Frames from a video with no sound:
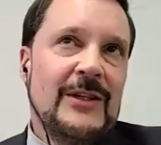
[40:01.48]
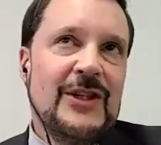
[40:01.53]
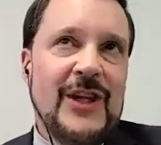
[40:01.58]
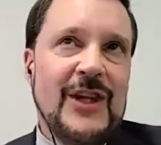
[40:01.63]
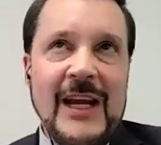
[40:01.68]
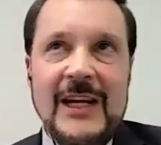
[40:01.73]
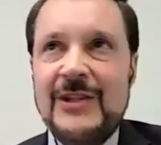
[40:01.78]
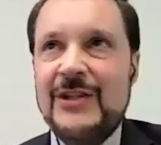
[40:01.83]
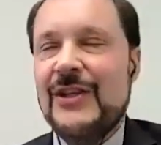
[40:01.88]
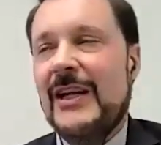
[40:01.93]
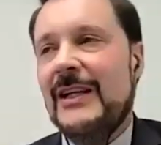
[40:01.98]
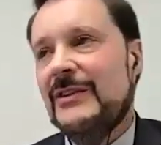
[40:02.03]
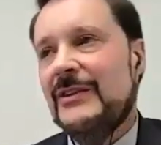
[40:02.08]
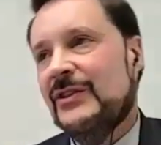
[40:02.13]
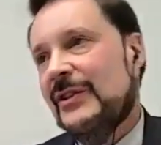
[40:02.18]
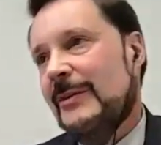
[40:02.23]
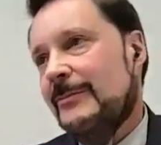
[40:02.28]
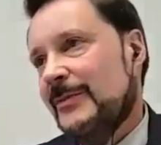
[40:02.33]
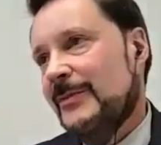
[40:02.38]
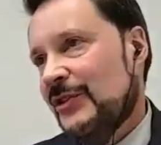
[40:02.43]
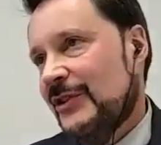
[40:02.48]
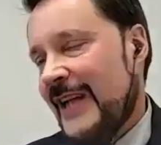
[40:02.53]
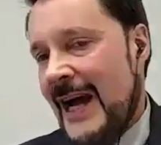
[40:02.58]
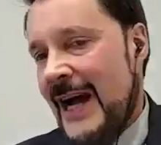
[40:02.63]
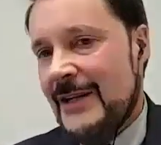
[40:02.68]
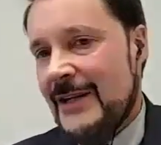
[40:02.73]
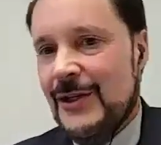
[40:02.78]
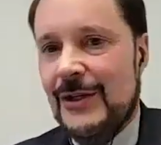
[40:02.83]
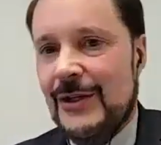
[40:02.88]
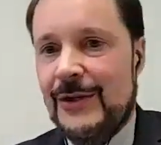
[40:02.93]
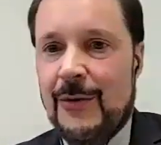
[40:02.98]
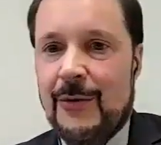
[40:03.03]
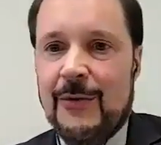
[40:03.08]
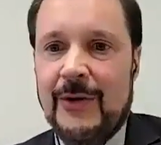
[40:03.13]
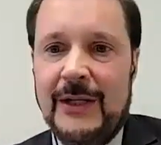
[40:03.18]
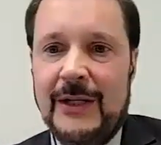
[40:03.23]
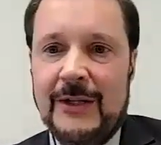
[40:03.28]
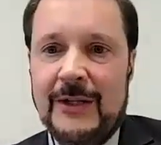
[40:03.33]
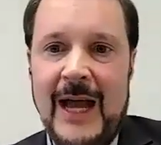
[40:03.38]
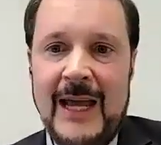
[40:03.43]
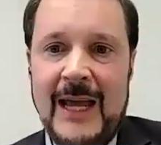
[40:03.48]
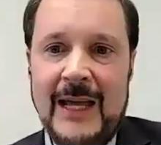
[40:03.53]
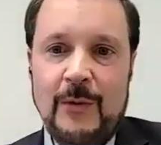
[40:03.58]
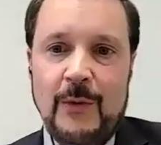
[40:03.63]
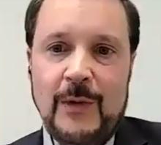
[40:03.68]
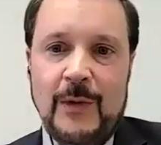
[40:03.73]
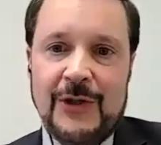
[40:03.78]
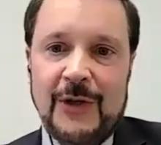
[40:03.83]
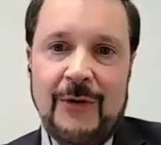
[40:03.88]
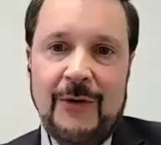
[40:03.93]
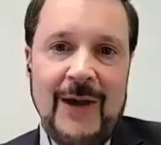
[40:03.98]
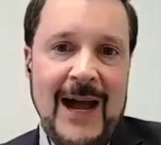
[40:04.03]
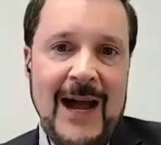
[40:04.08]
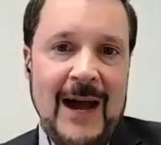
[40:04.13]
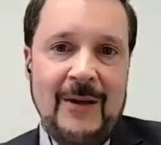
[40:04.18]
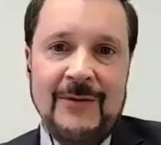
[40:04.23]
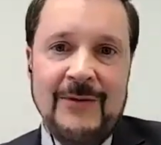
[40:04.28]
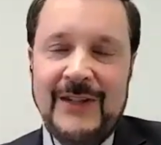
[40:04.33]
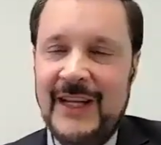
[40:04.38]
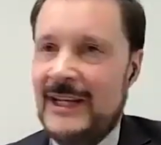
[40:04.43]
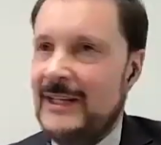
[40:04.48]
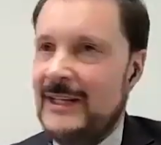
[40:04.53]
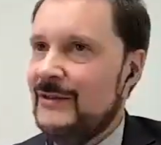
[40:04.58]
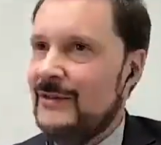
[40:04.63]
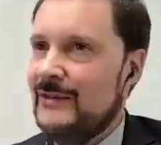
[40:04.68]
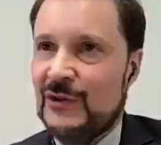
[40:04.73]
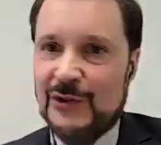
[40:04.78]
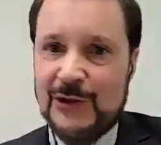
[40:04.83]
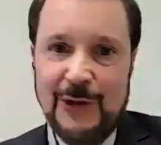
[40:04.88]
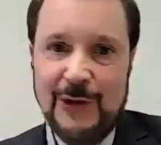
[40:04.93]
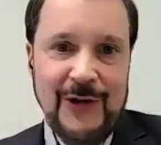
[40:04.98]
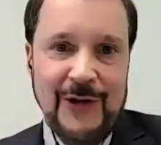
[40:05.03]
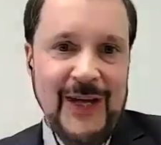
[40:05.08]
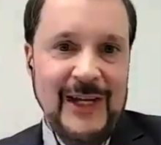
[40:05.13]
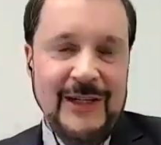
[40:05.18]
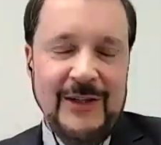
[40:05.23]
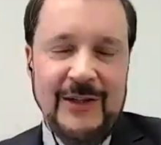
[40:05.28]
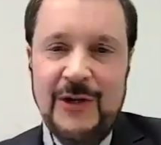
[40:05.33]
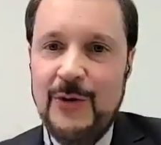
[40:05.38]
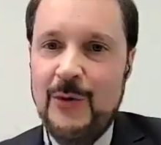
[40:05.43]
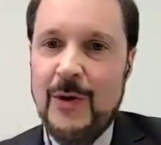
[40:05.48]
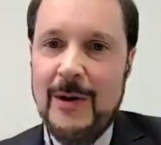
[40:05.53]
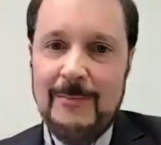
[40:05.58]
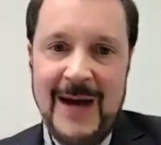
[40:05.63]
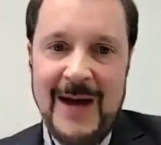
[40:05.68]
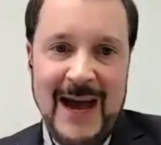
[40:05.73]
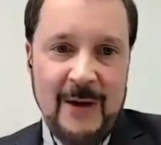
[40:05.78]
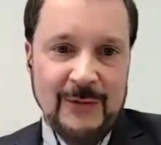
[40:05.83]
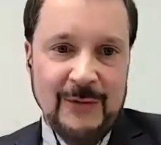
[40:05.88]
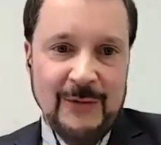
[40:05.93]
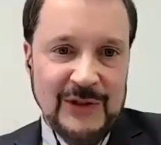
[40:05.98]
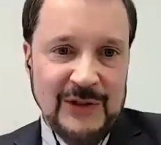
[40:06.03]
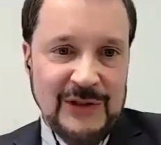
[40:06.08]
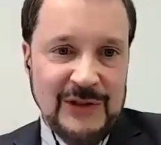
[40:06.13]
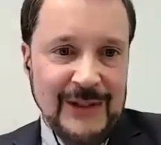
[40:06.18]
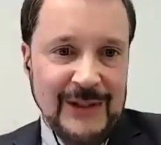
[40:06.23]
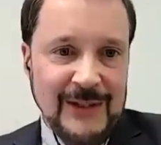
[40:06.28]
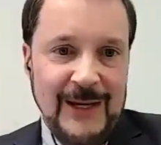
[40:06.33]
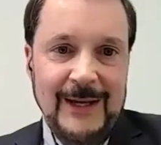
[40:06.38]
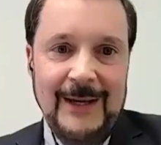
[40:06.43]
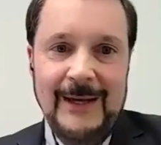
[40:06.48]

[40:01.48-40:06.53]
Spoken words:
changing some statutory language around, inserting new amounts,